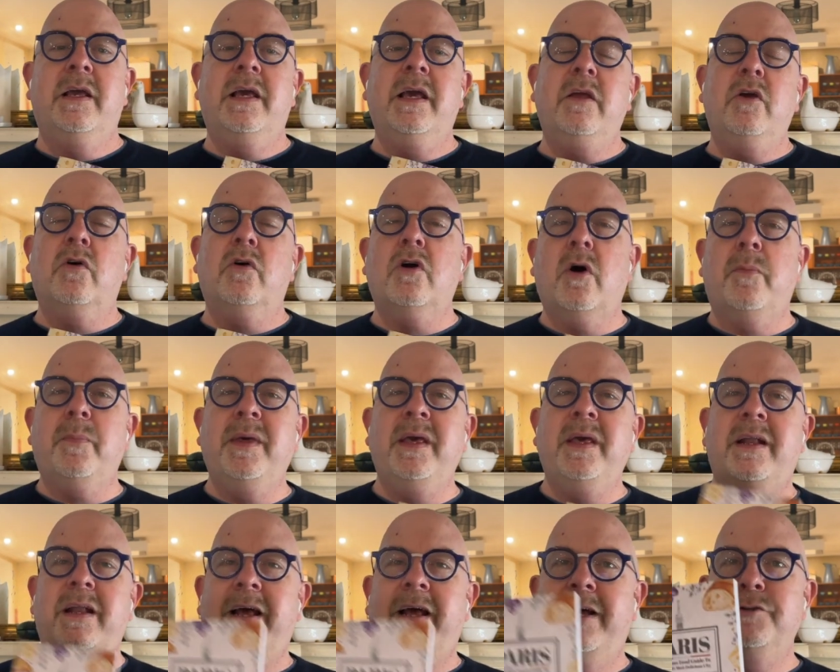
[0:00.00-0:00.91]
Get your
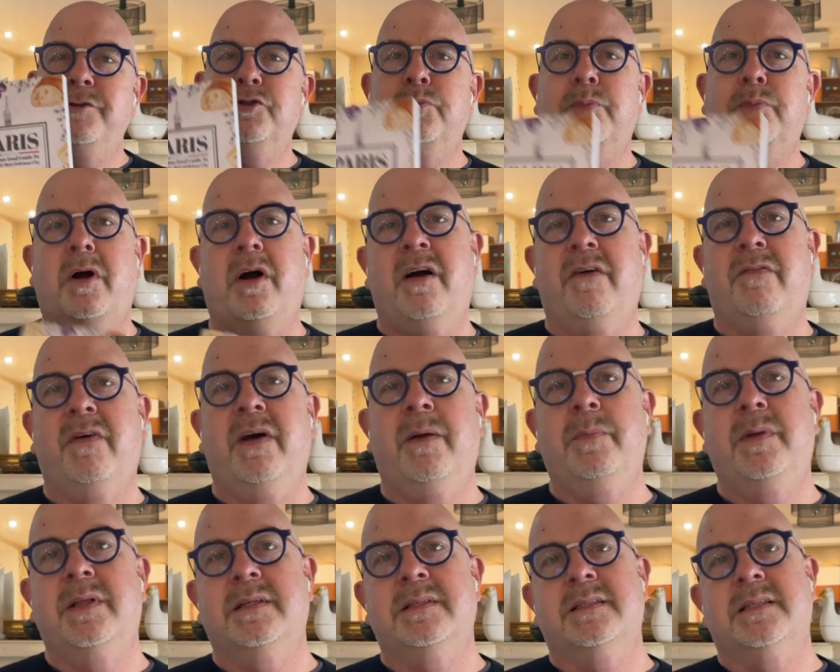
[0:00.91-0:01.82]
copy at
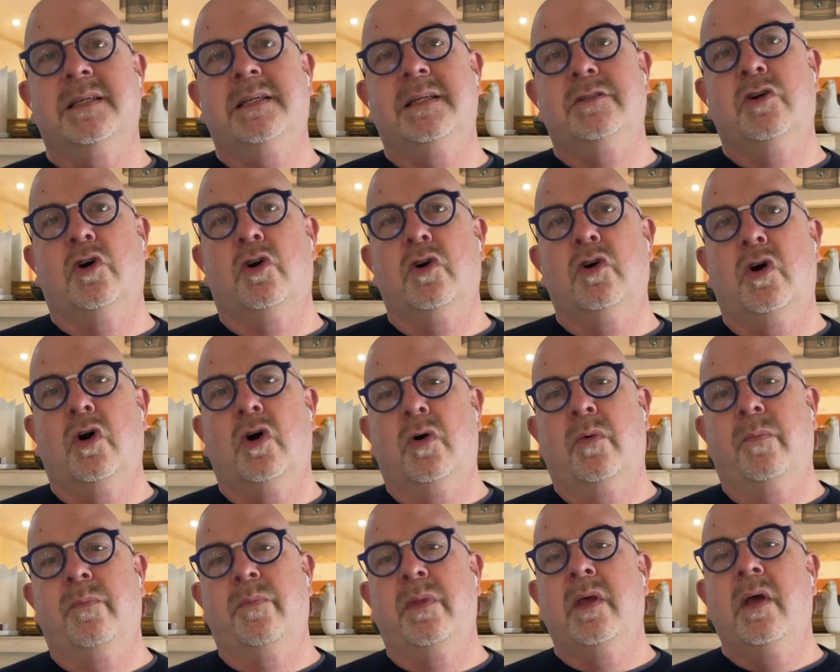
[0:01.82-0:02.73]

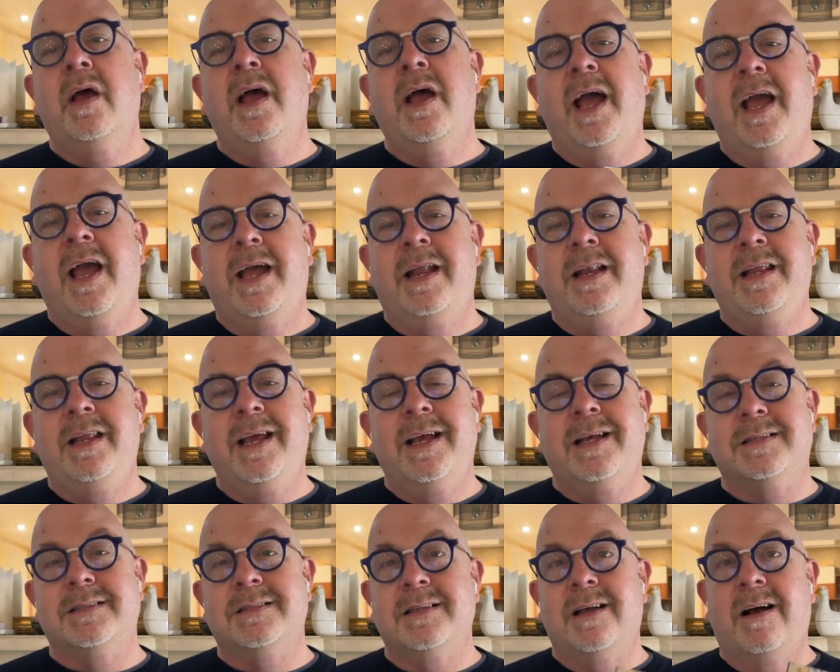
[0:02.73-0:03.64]
andrewpriorfabulously.com. And
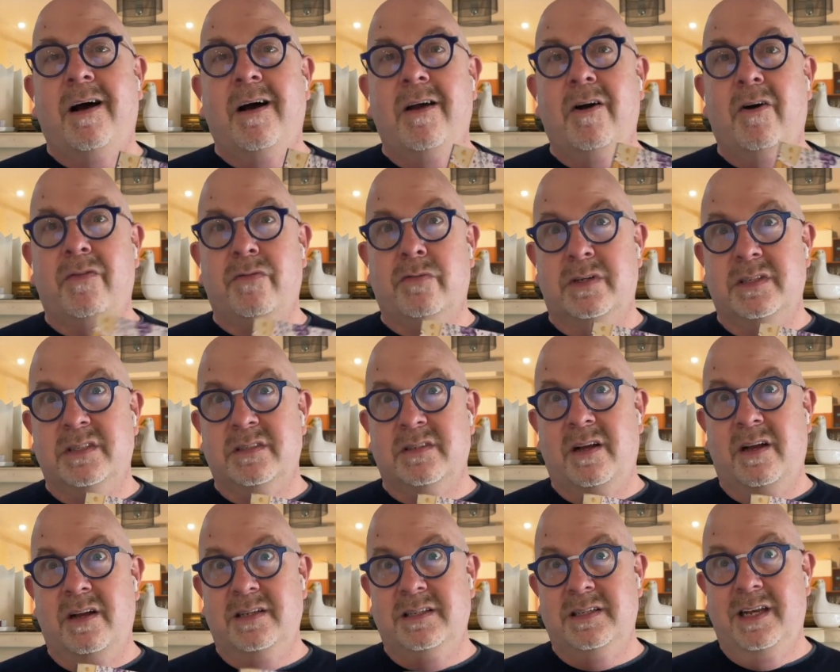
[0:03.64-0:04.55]
yes, I offer a
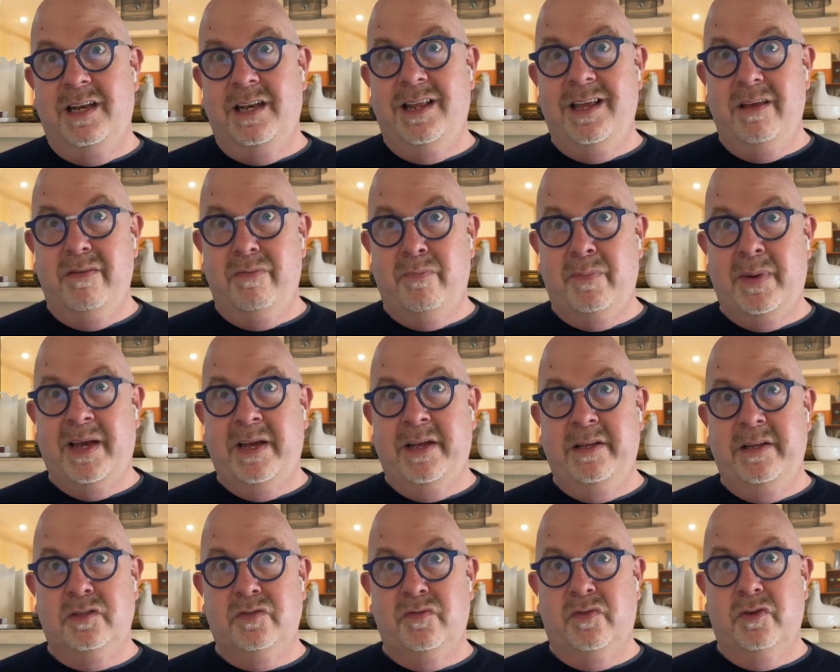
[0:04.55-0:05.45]
signed and gift
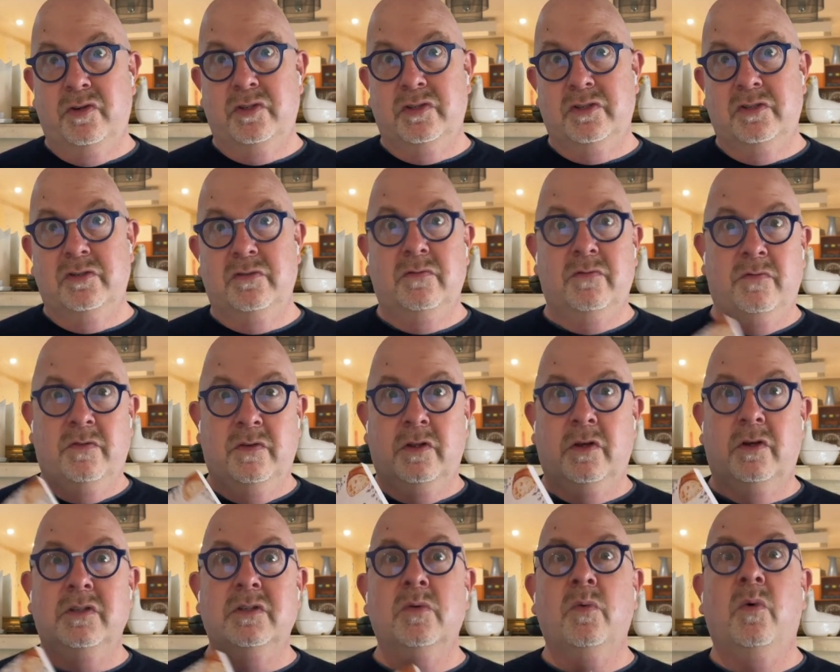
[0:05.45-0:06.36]
package version for
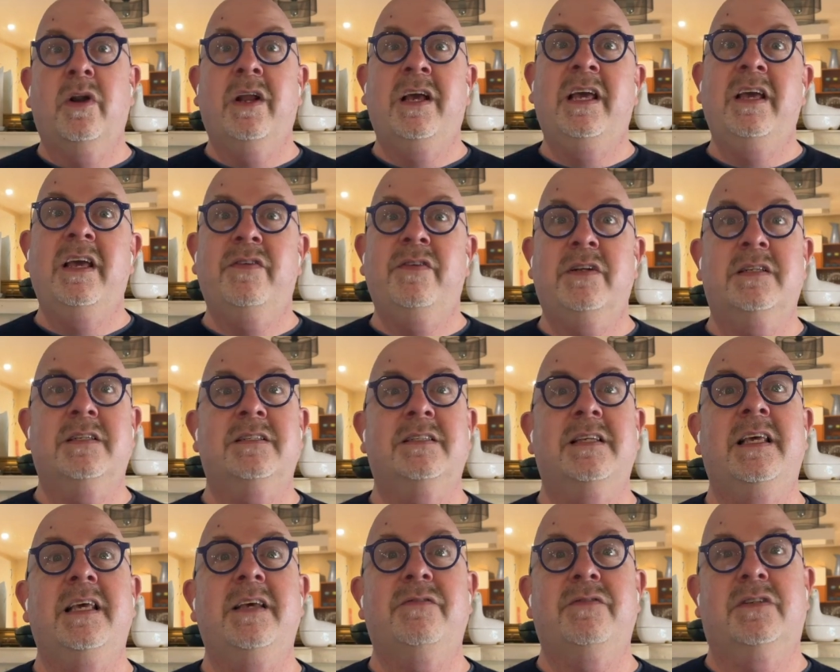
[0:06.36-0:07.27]
those that want to give it
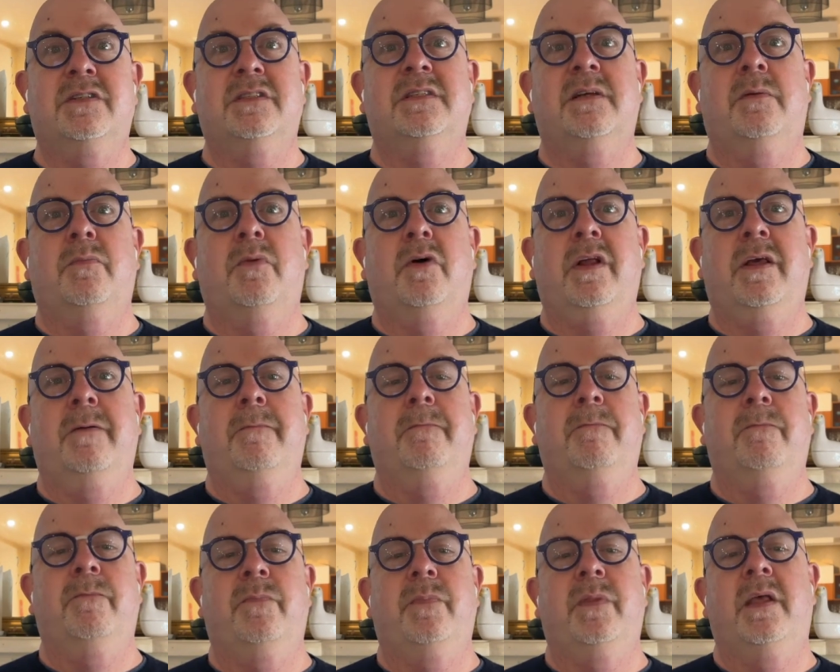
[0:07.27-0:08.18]
as a gift to somebody.
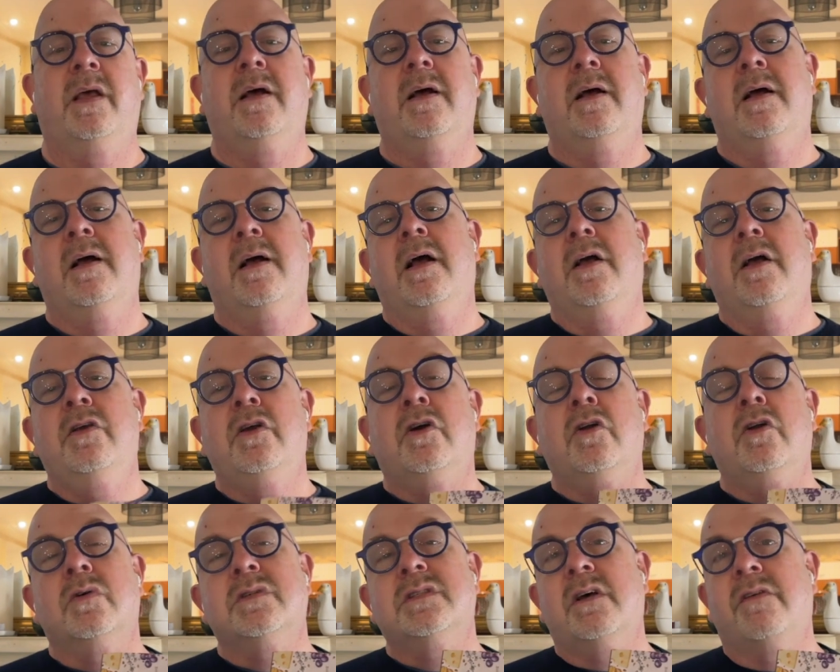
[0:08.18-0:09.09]
You
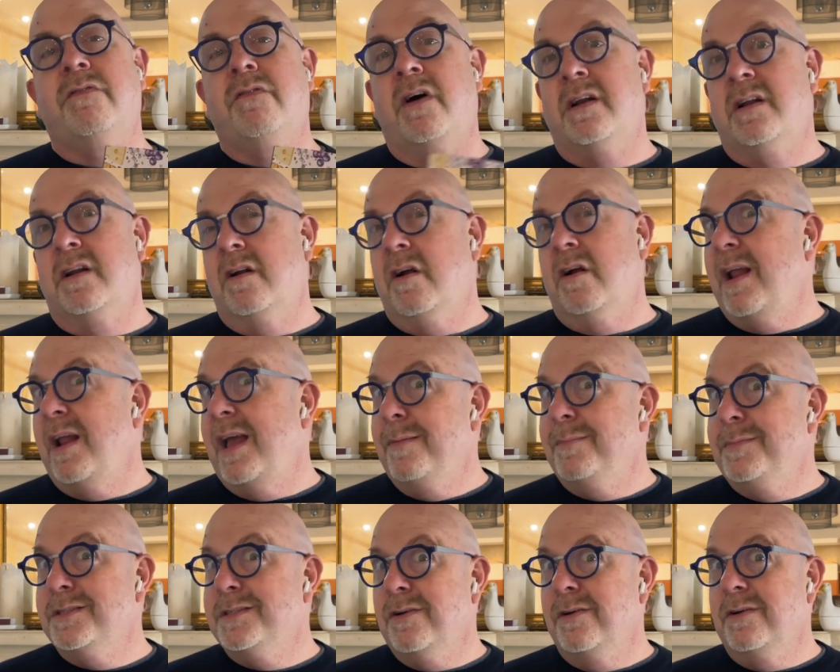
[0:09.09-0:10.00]
can also find it on
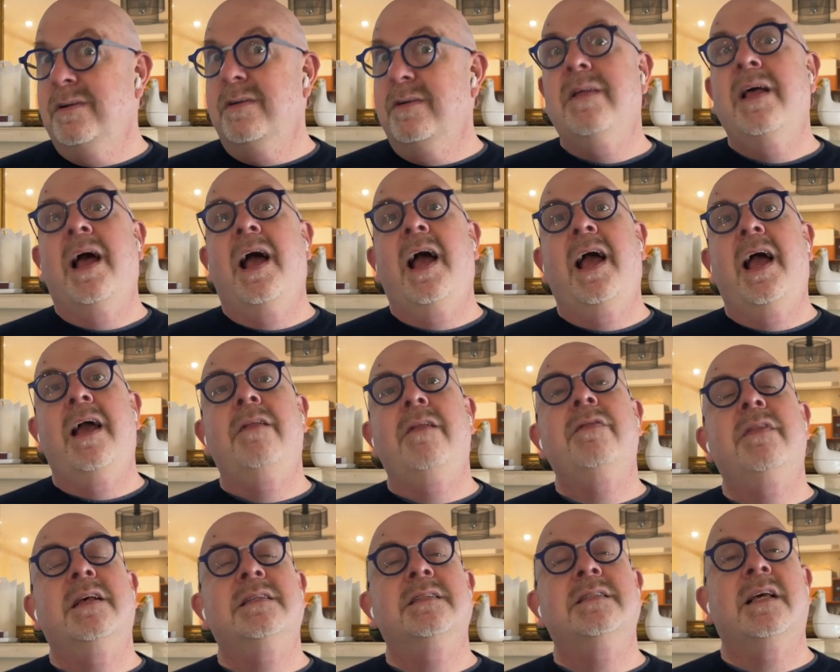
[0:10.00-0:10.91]
Amazon,
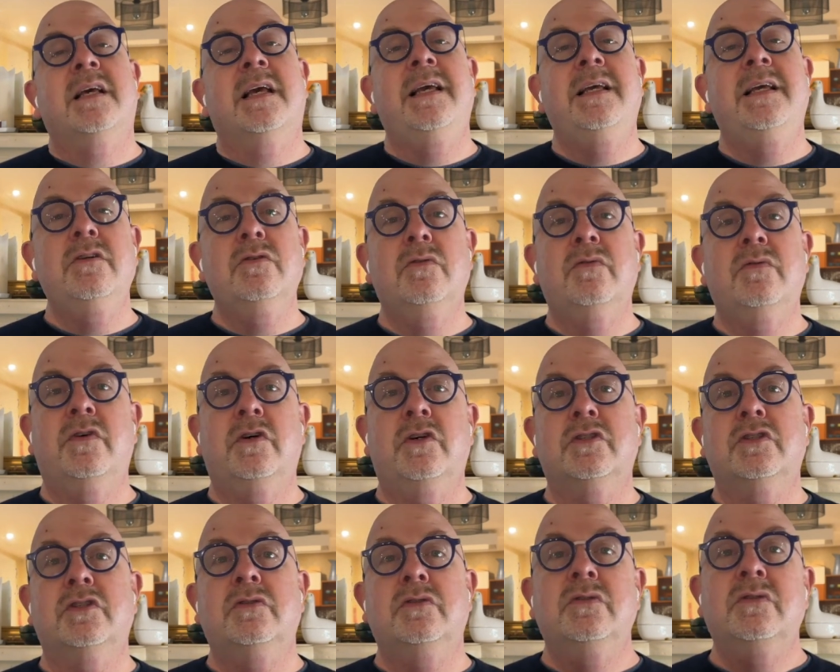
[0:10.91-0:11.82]
and there's a Kindle
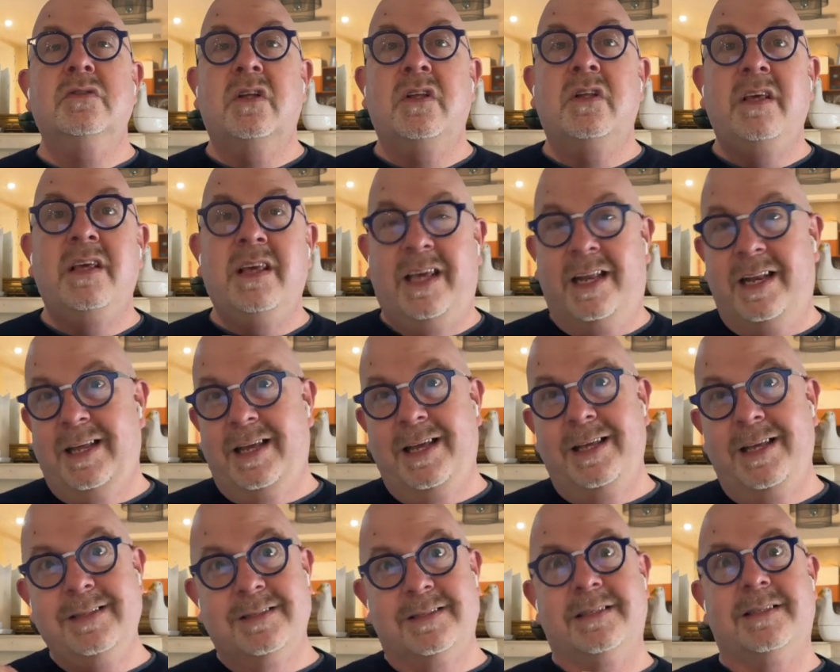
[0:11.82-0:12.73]
version so you can get
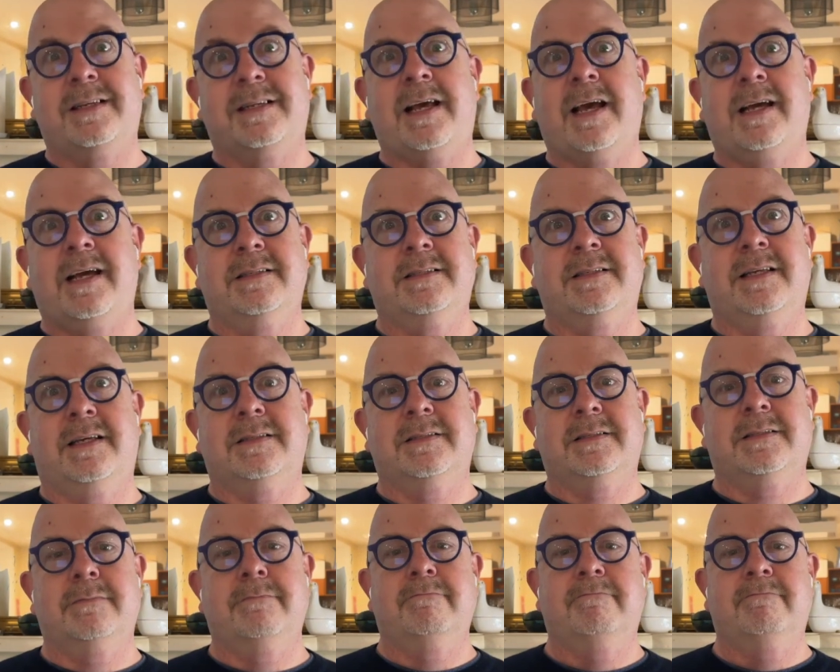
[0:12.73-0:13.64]
instant
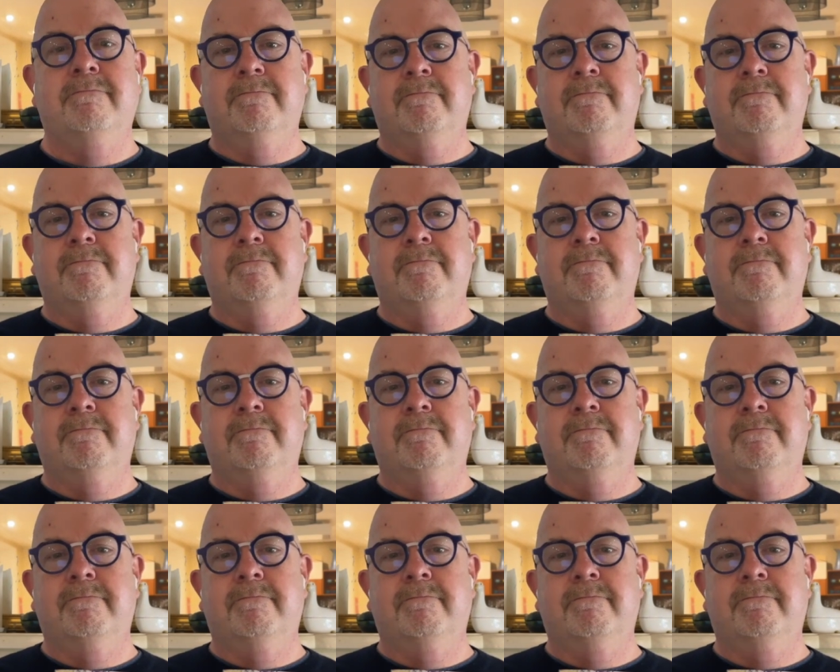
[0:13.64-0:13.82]
access.